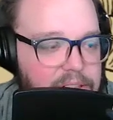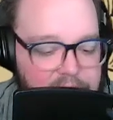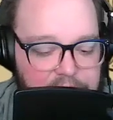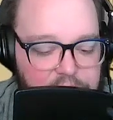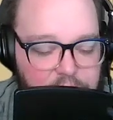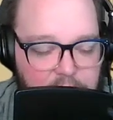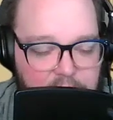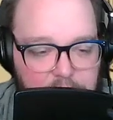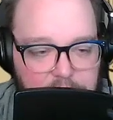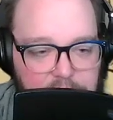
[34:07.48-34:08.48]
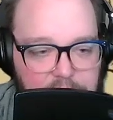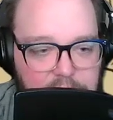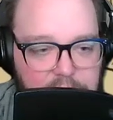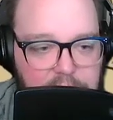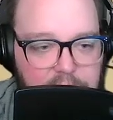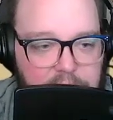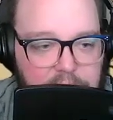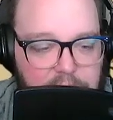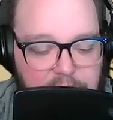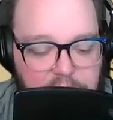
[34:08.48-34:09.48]
laying the ground,
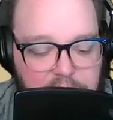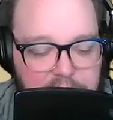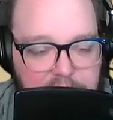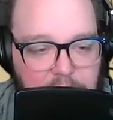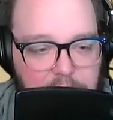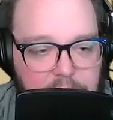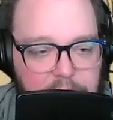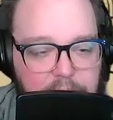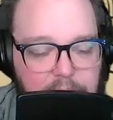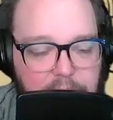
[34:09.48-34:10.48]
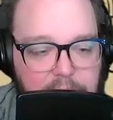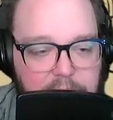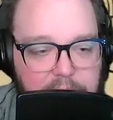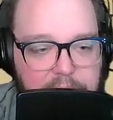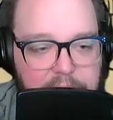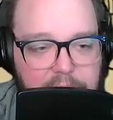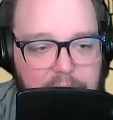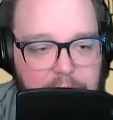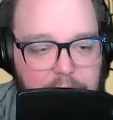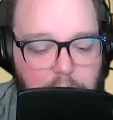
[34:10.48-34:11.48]
leveling it out,
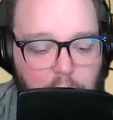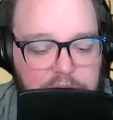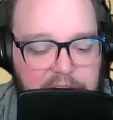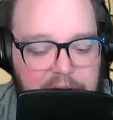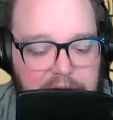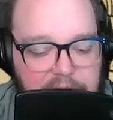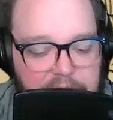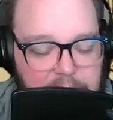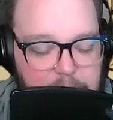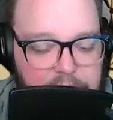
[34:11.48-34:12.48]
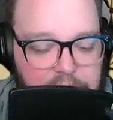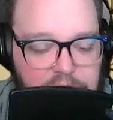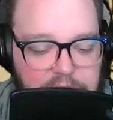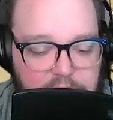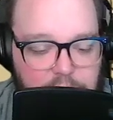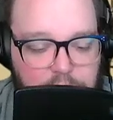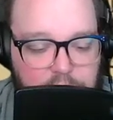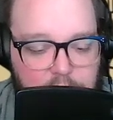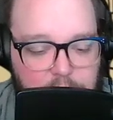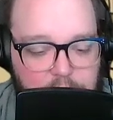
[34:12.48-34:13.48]
molding it in an image that you
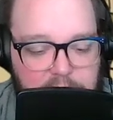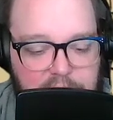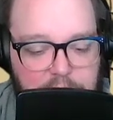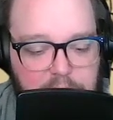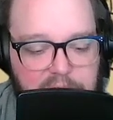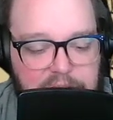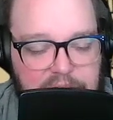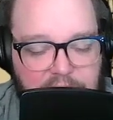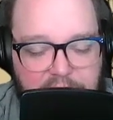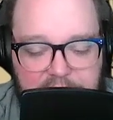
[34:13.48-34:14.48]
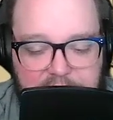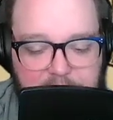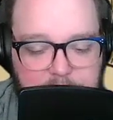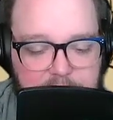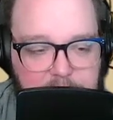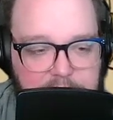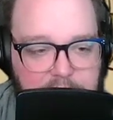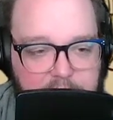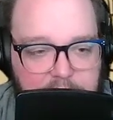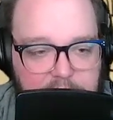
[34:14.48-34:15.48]
think would be the best goddamn
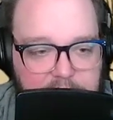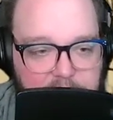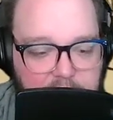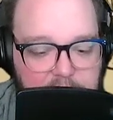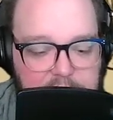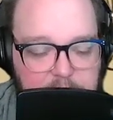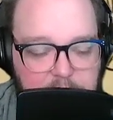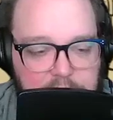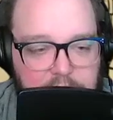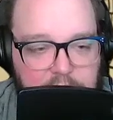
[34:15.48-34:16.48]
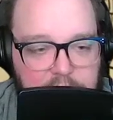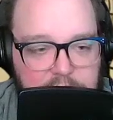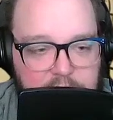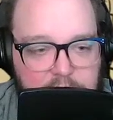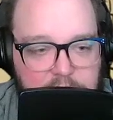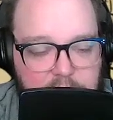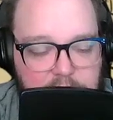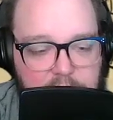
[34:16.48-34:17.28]
cemetery in Hot Springs, Arkansas.